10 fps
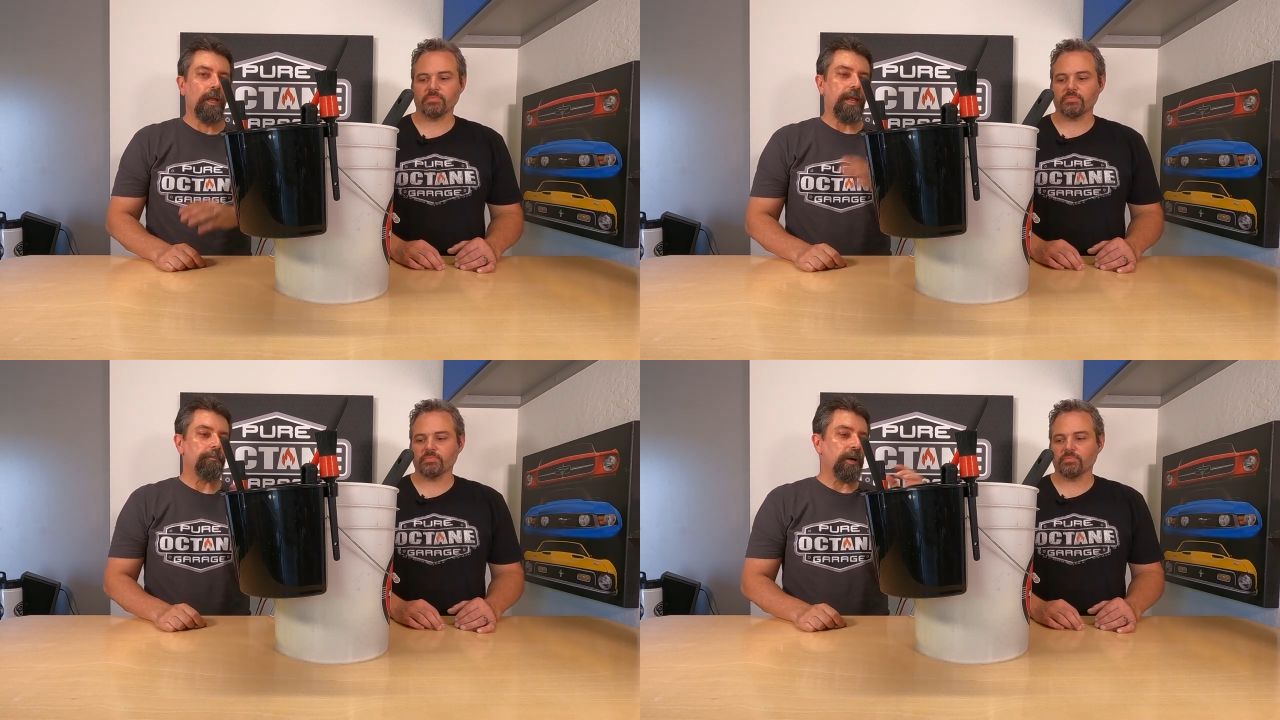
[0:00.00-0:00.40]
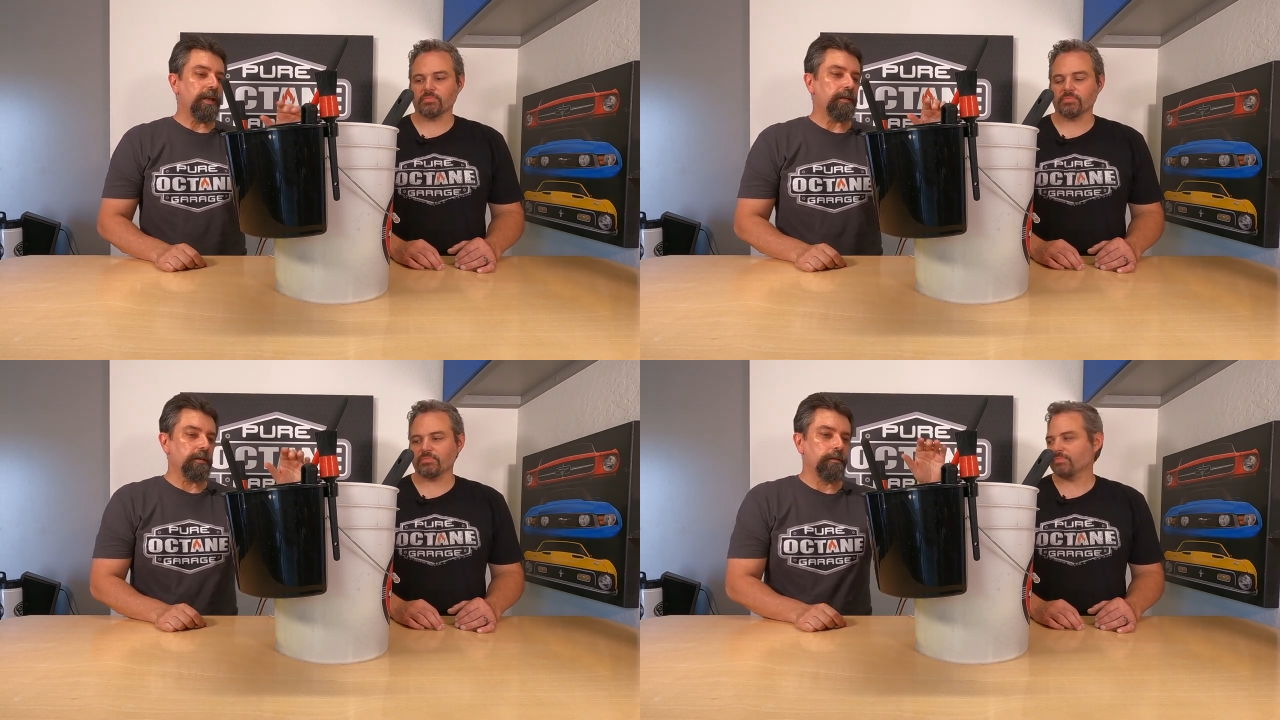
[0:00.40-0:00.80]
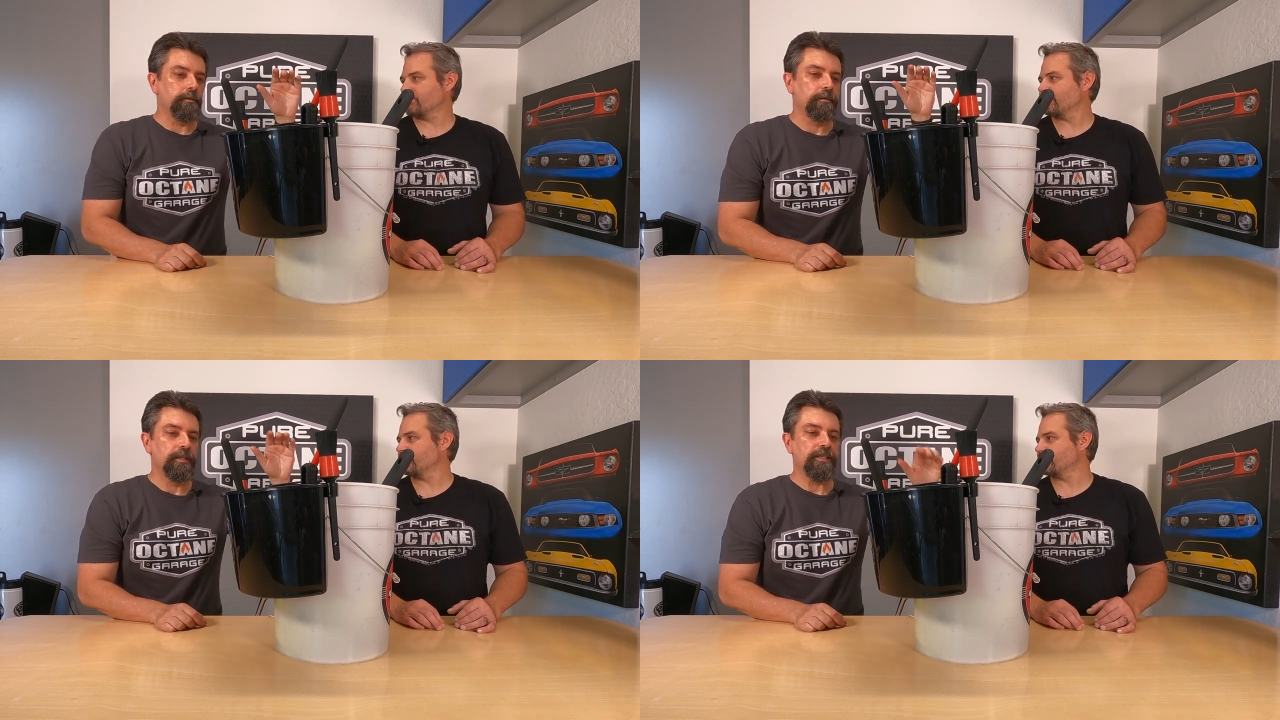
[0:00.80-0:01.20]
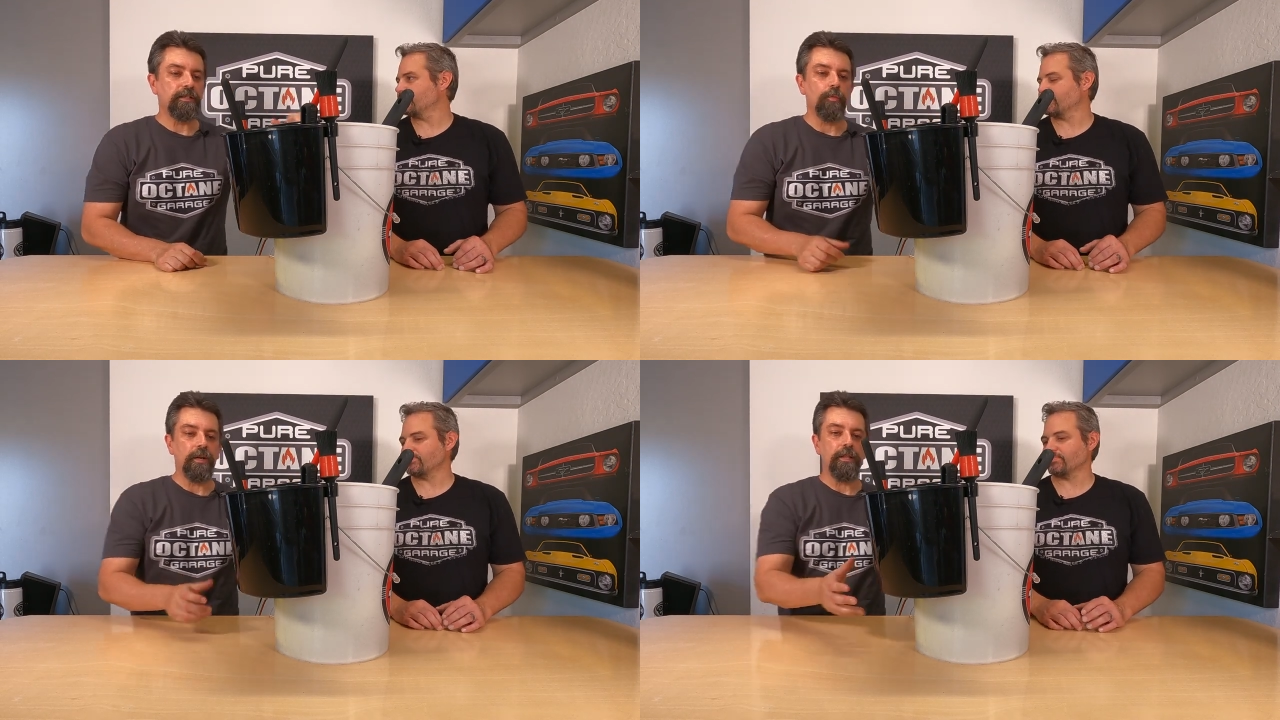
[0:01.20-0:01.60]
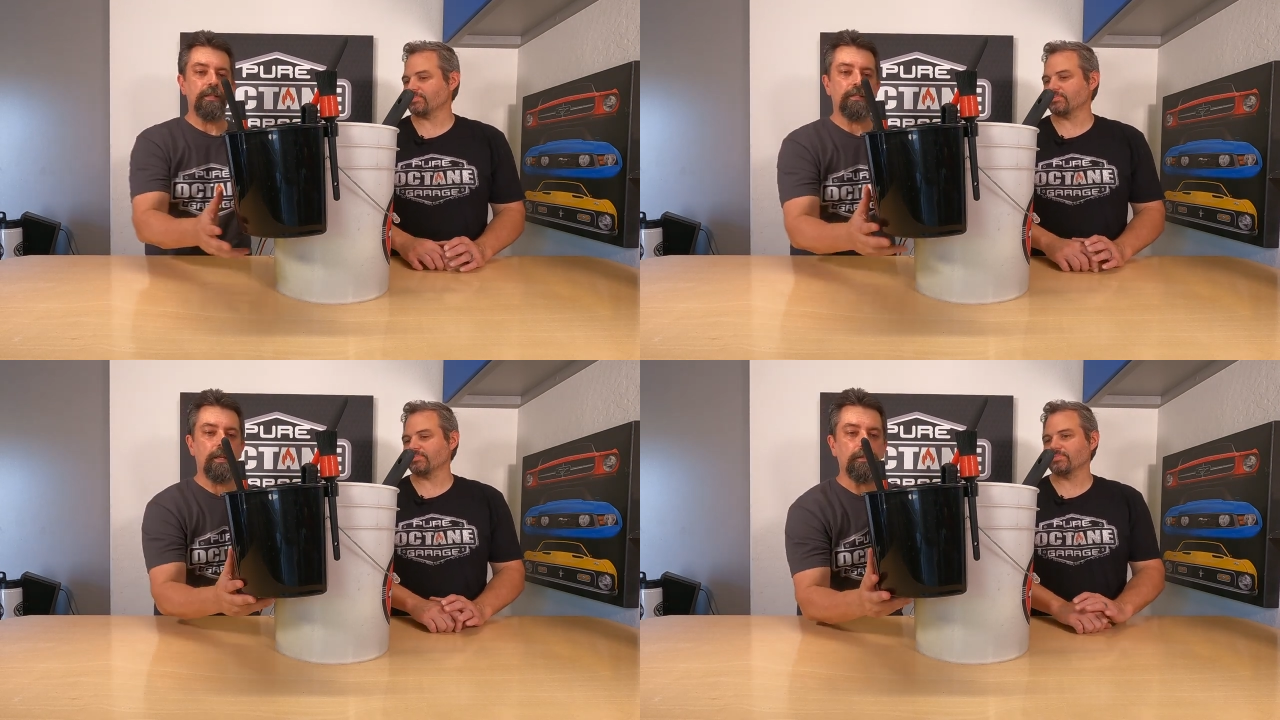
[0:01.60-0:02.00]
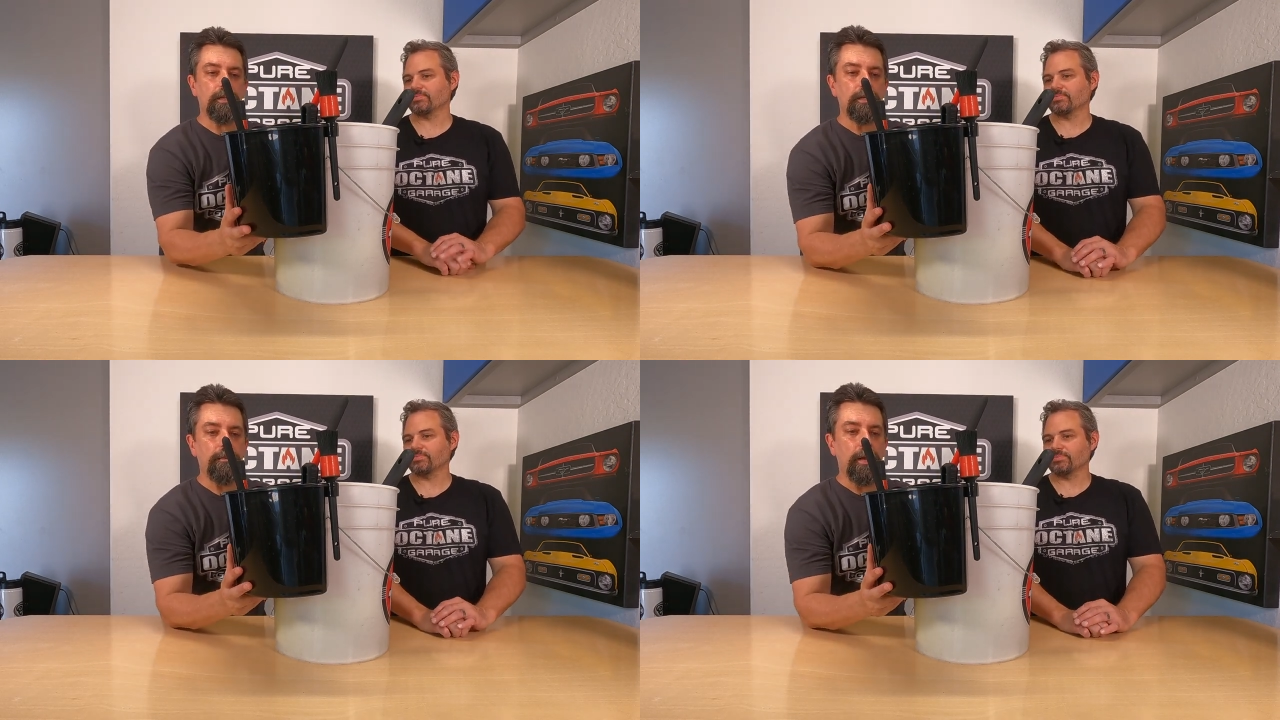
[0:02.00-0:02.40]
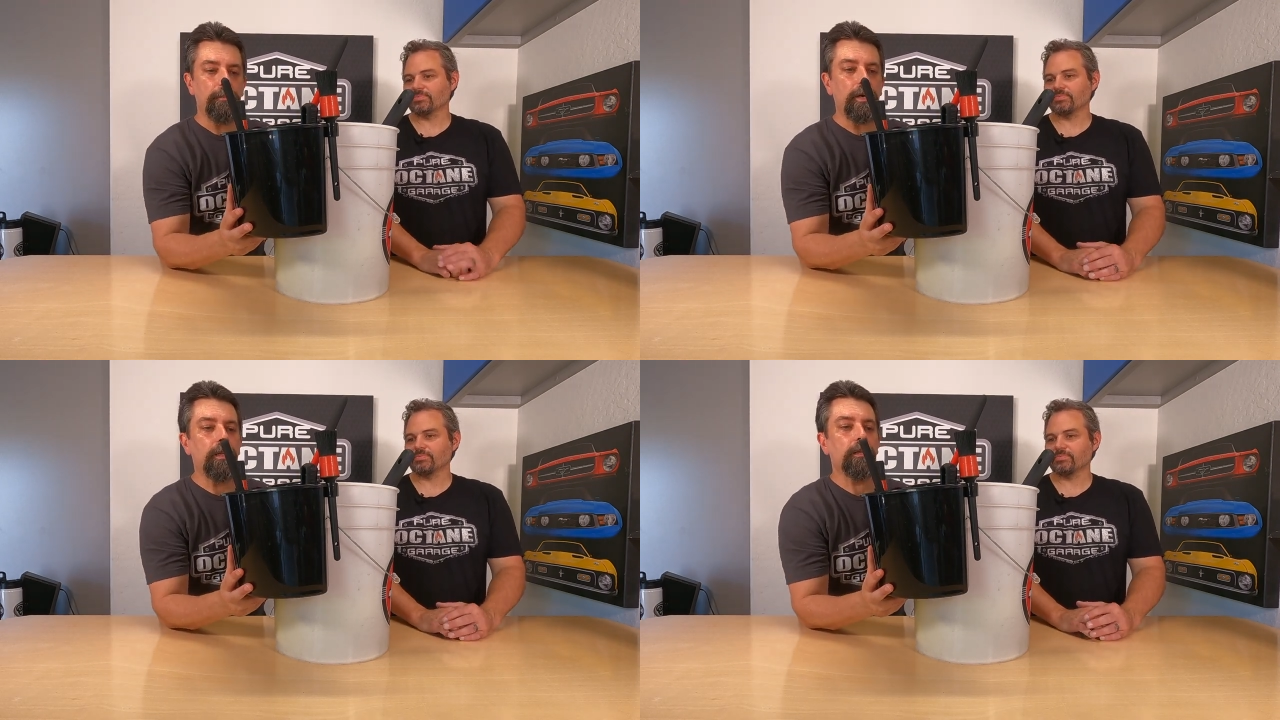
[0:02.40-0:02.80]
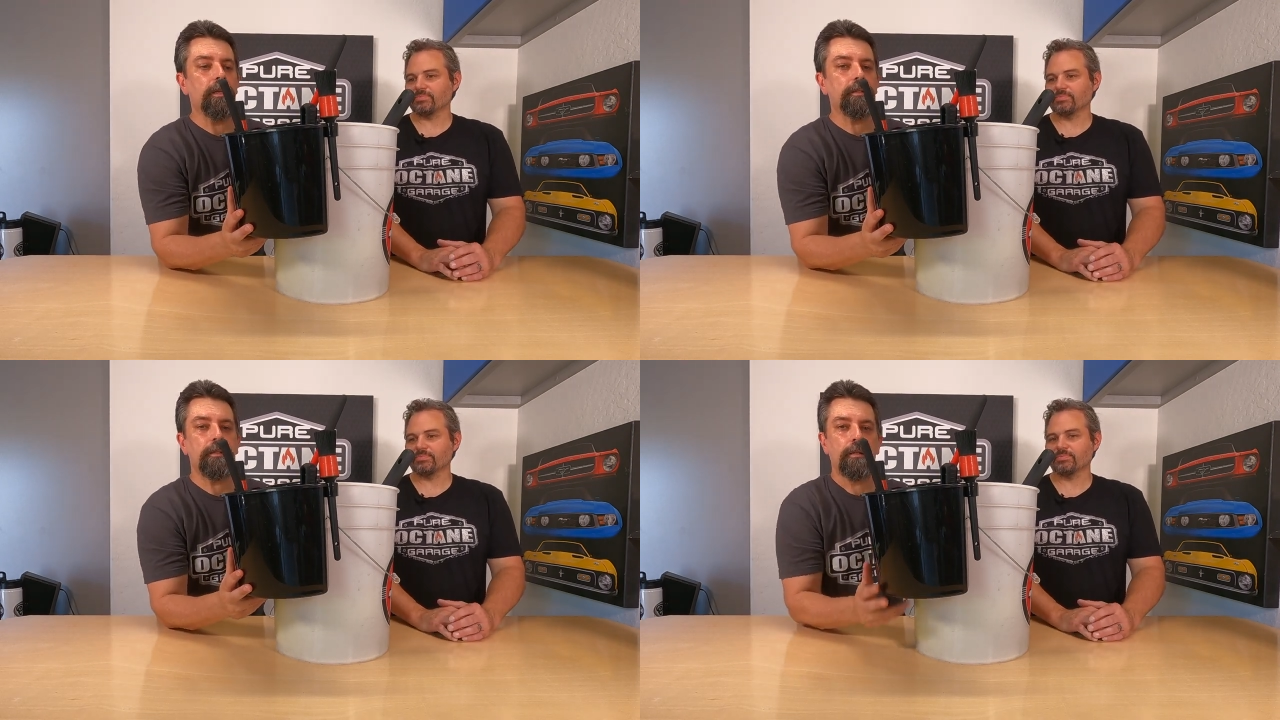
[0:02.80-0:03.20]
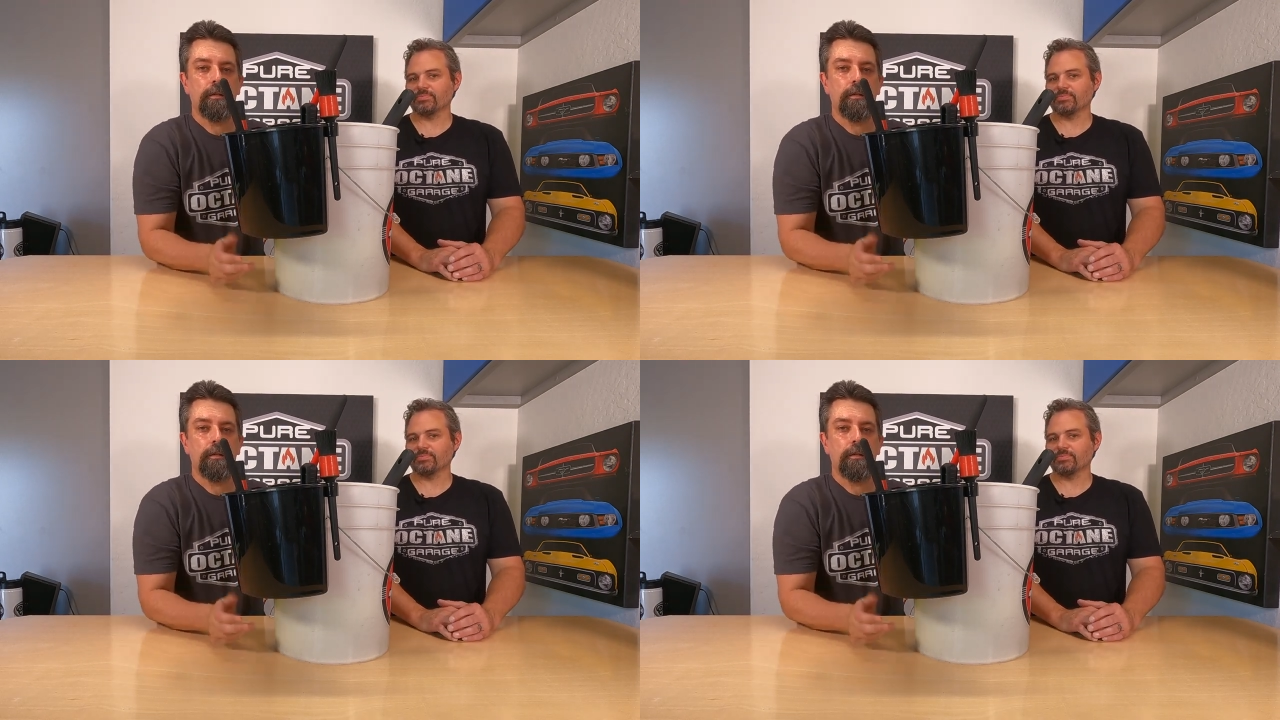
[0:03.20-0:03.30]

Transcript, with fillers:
Speaker 1: Hey Brandon, this is one of these things that's on my bucket list.